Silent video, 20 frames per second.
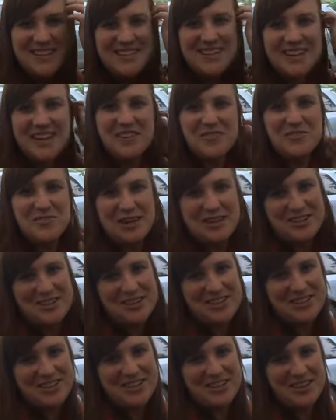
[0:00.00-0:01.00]
executive
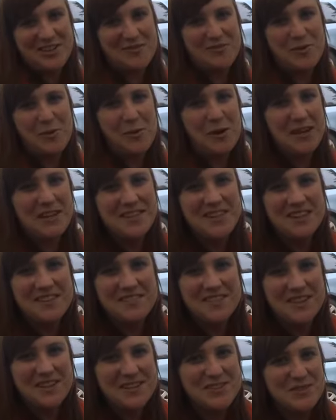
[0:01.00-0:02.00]
director at Center for Wildlife.
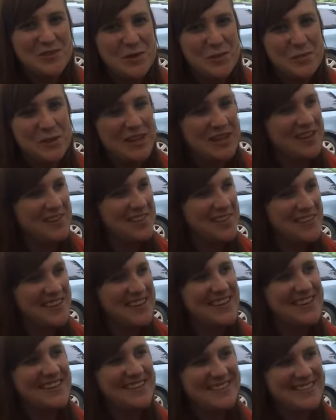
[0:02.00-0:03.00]
Thanks for being with
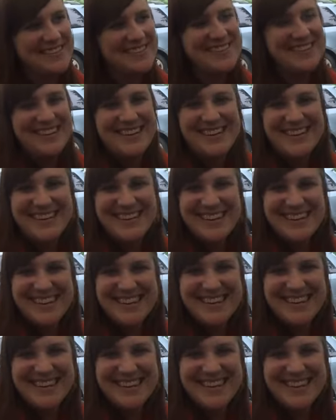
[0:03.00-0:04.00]
us. Thank
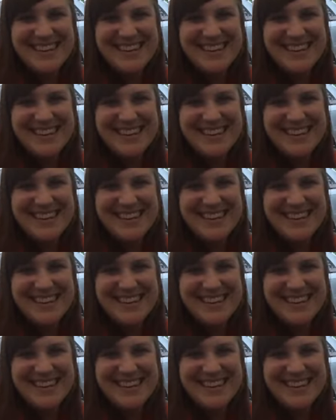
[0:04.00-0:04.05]
you.